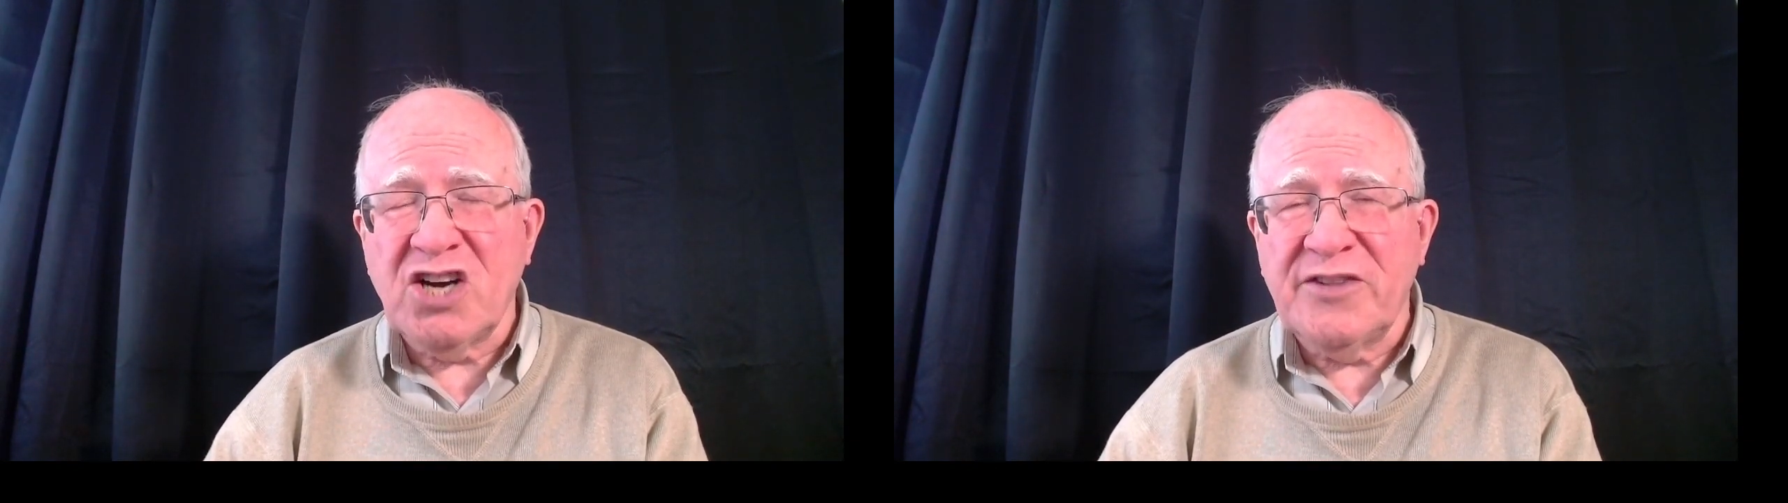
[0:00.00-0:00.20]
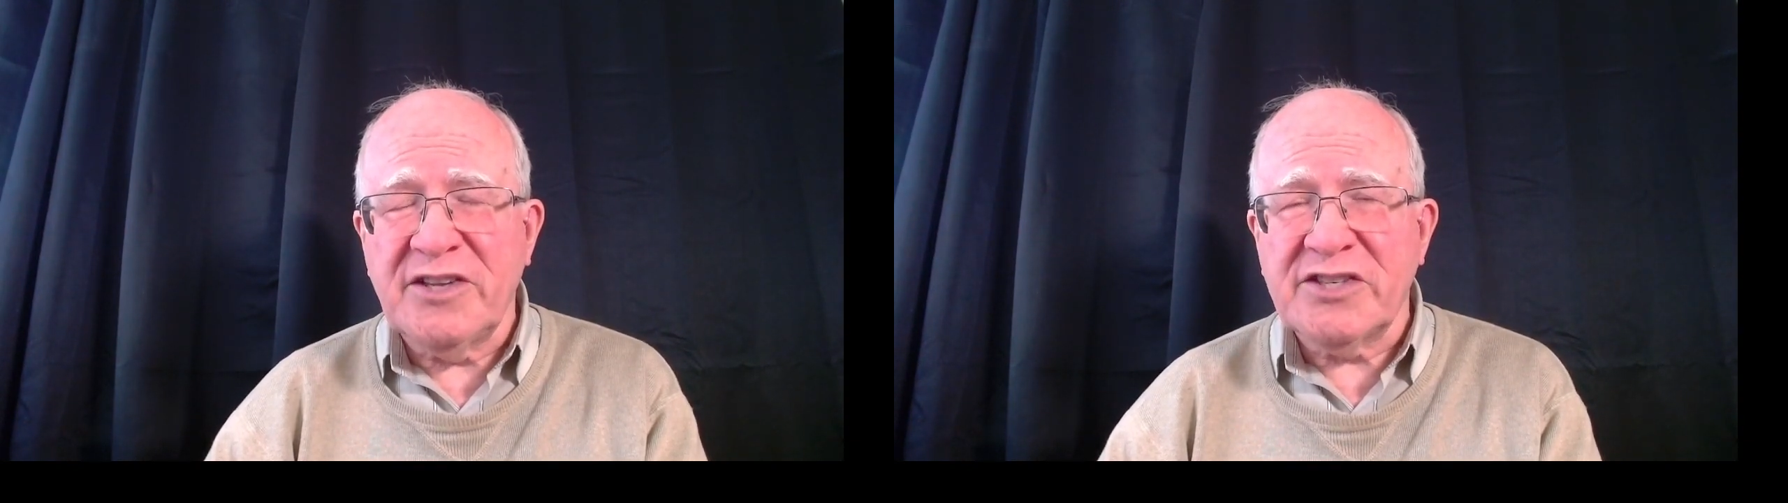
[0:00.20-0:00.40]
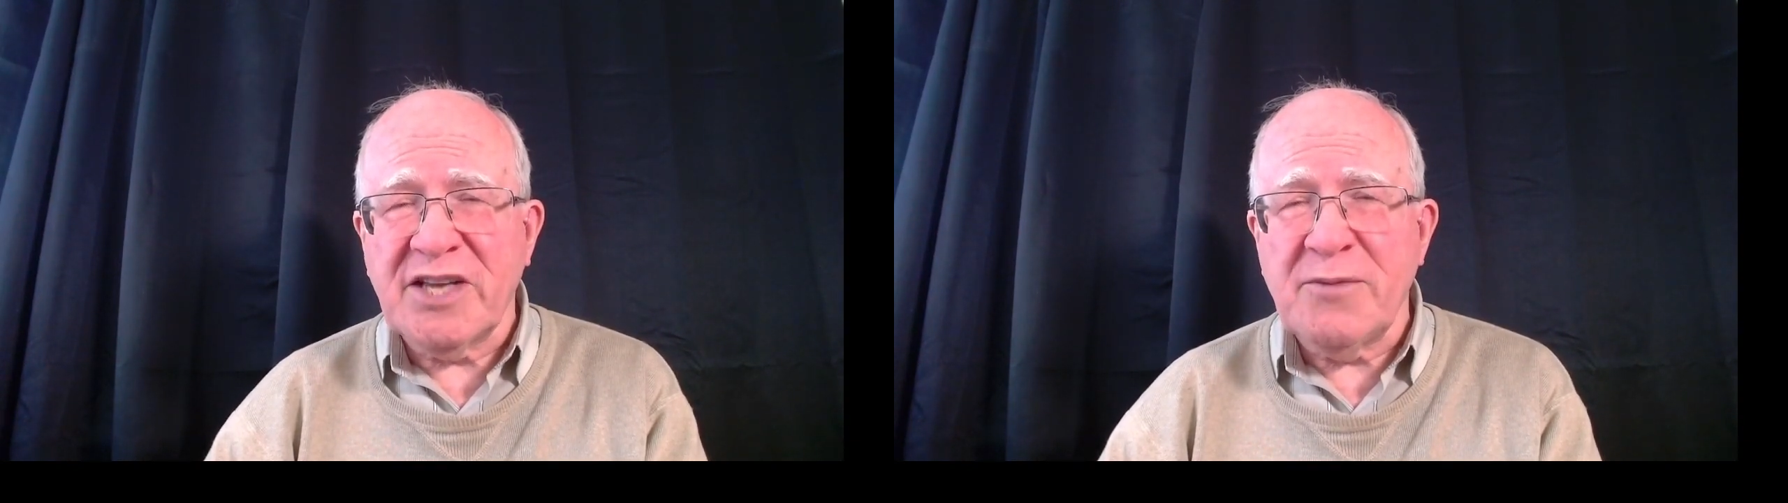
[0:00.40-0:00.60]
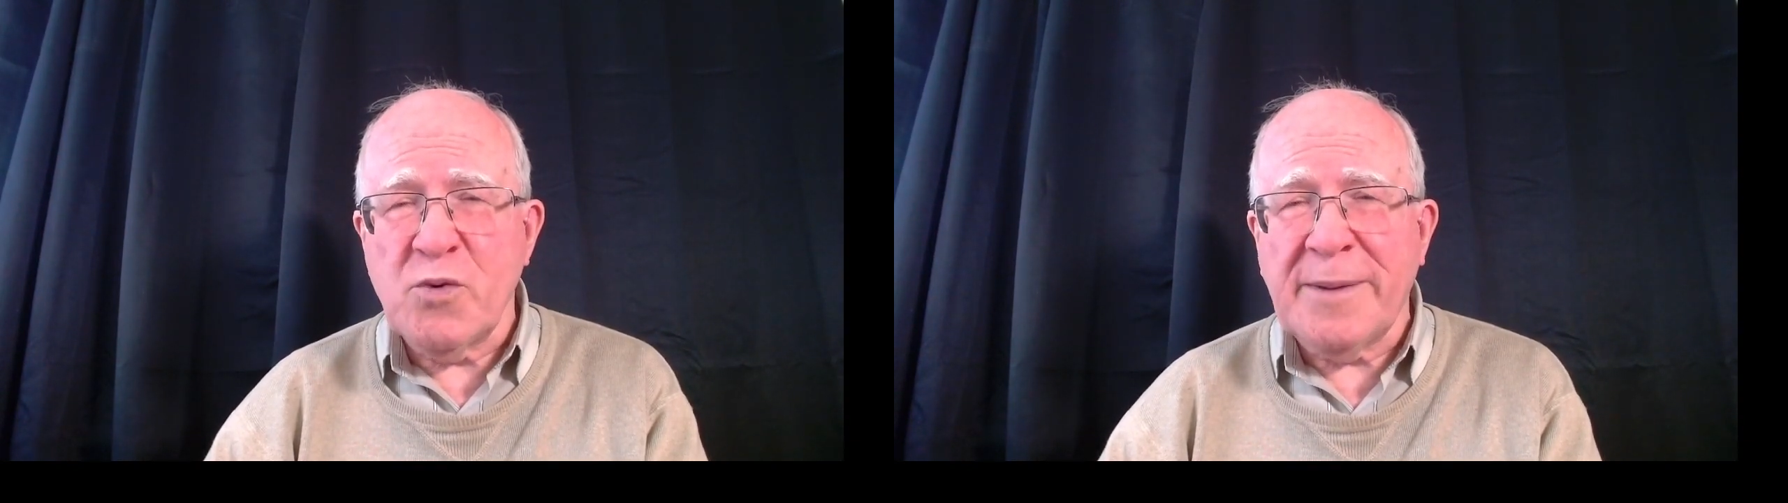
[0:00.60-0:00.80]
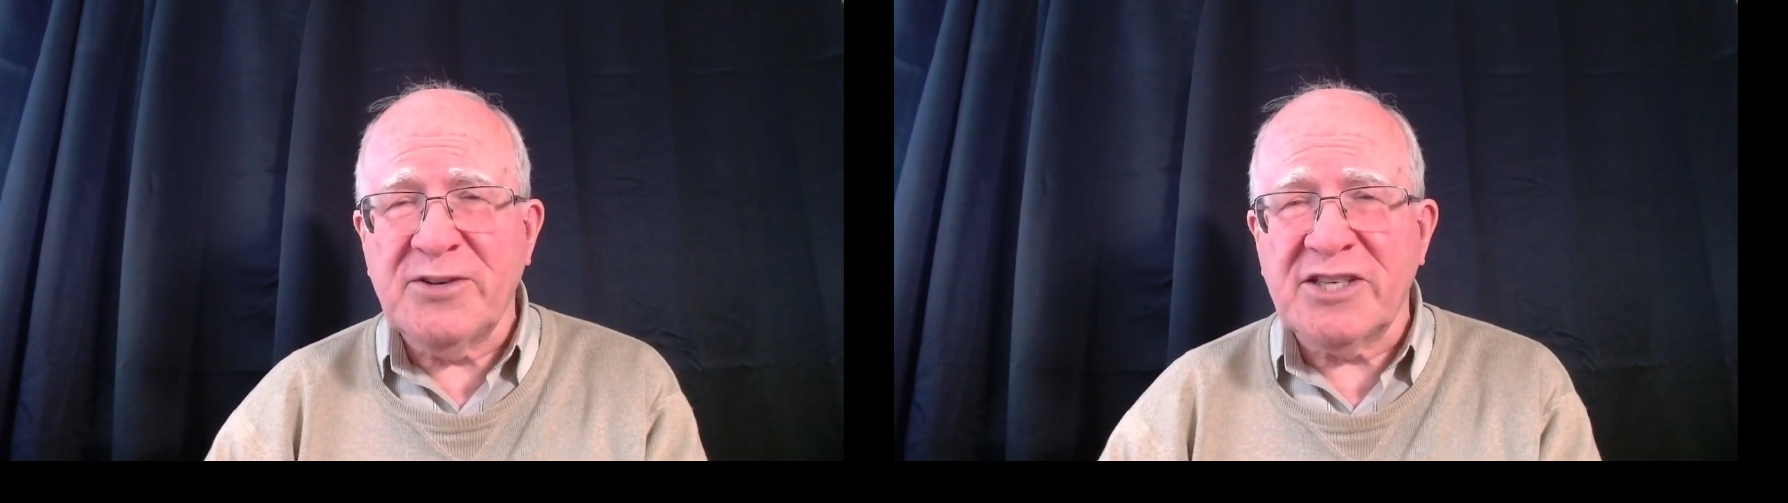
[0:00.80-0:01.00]
on the same
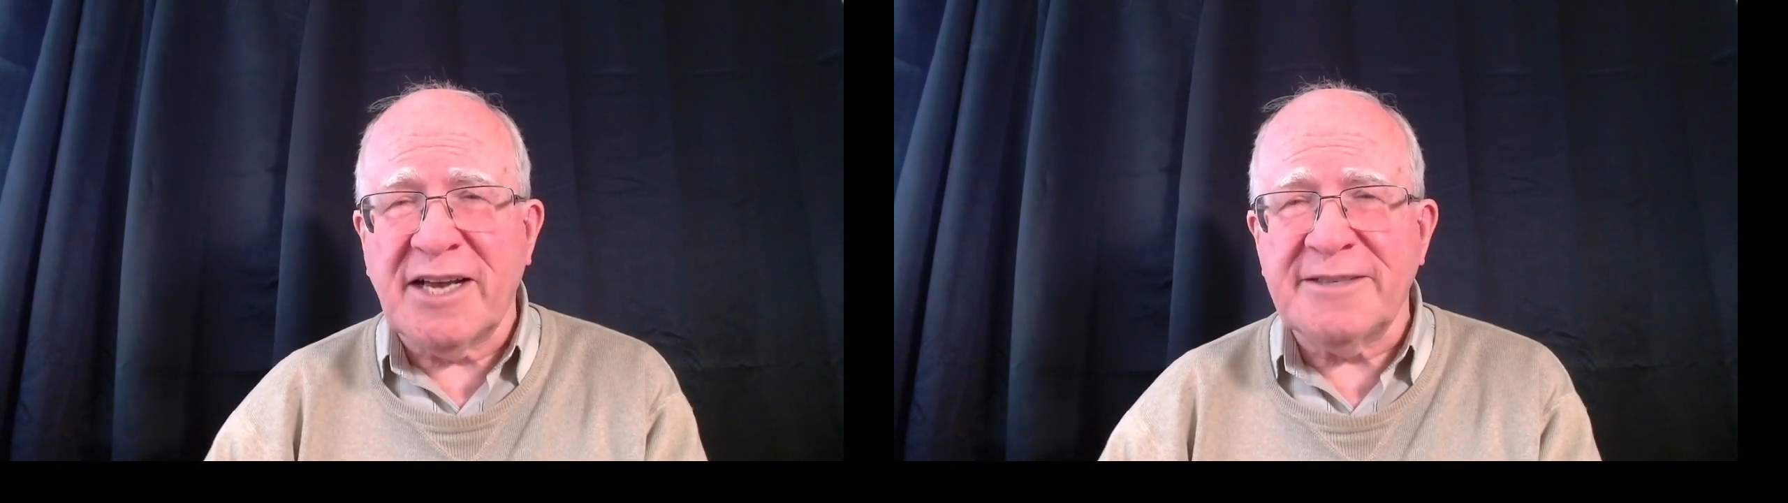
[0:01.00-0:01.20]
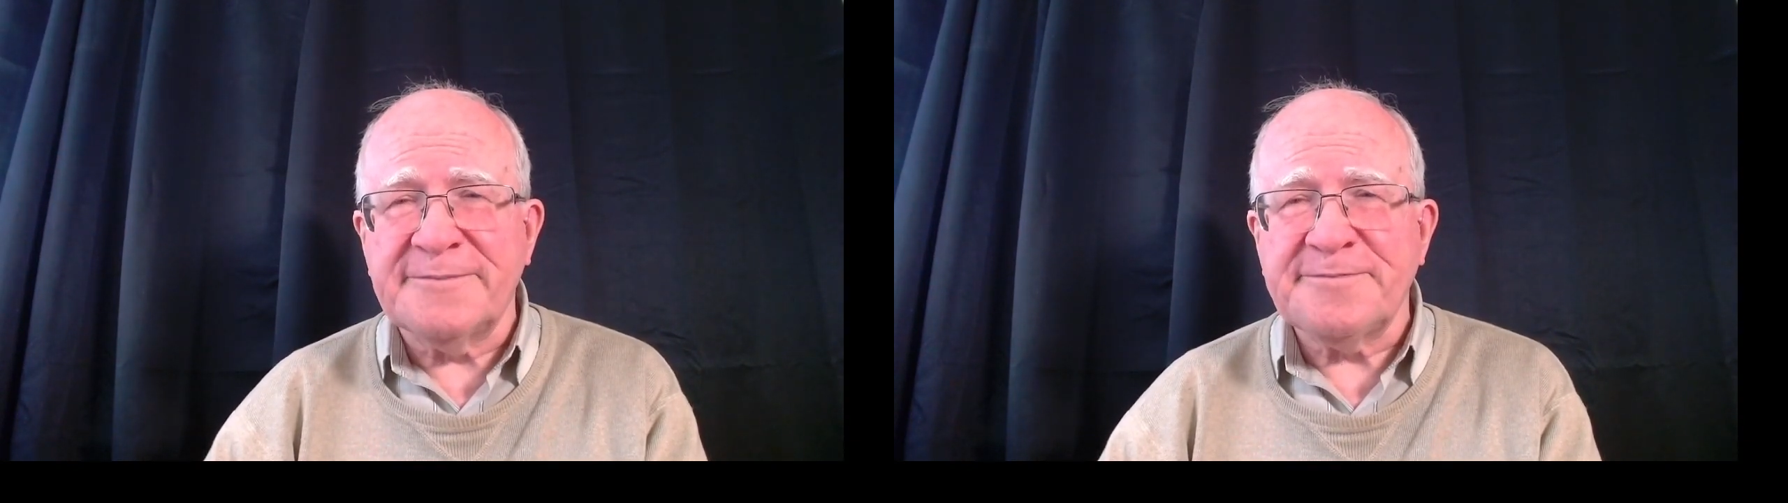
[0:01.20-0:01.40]
website.